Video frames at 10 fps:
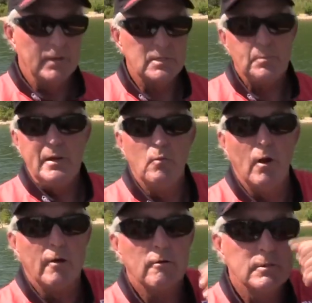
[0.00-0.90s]
This is Pete
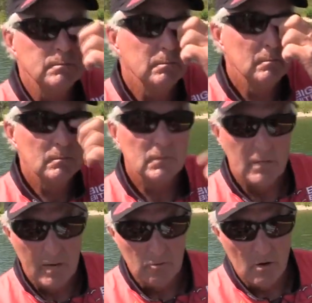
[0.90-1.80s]
Winters,
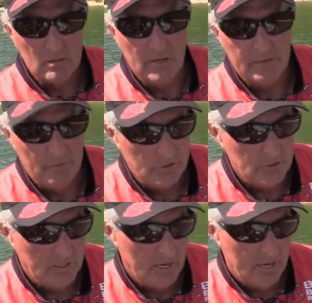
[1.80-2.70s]
Table Rock Lake
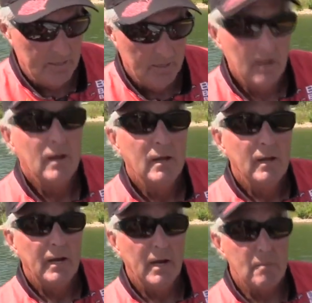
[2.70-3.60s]
Fishing Guide,
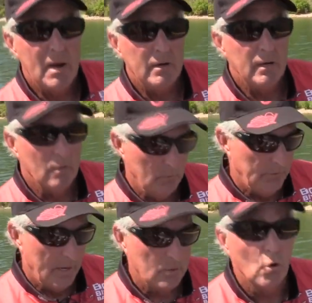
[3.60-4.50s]
and I'm out here
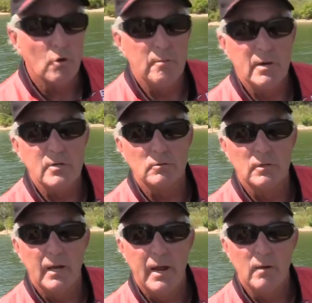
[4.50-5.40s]
with Corey Mitchell
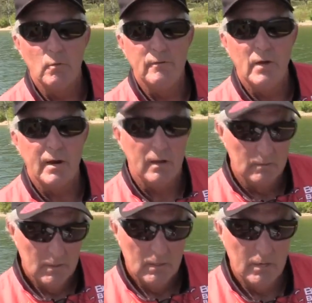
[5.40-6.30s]
today, and we've
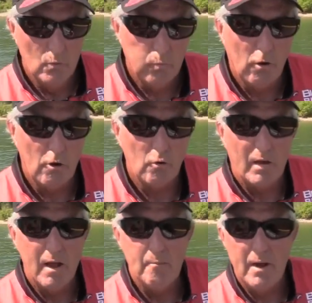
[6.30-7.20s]
got a new
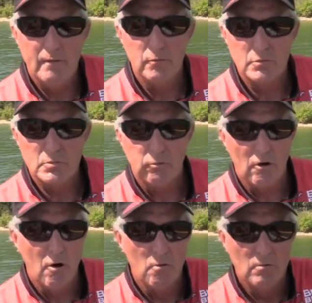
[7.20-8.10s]
prototype bait from
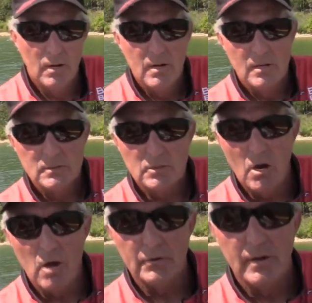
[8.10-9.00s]
Spro. It's
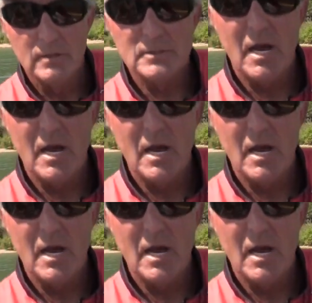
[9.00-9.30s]
called